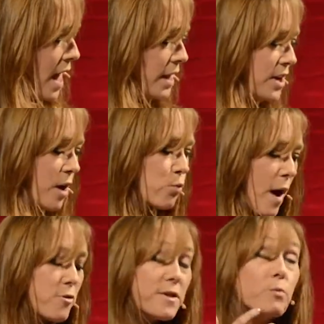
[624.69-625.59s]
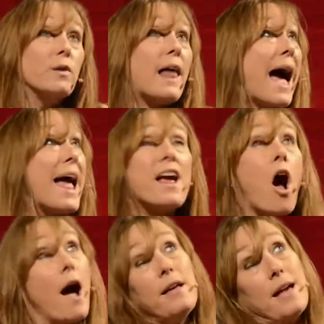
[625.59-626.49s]
And yet, rather than rely,
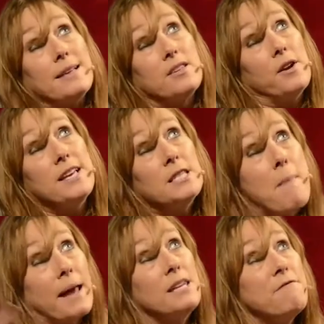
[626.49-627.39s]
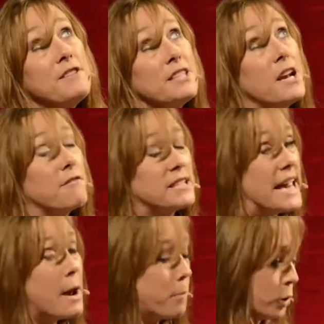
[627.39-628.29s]
I guess, on his magnificent
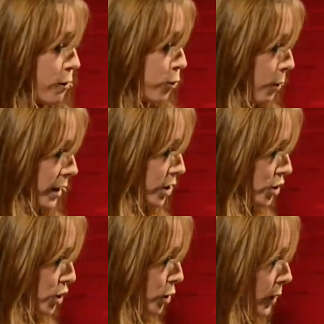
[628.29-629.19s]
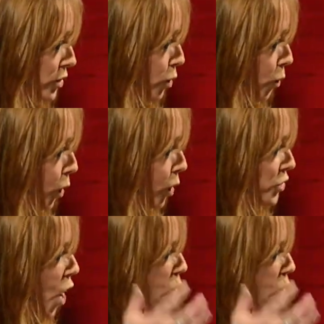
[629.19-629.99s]
example of what we could do in the world,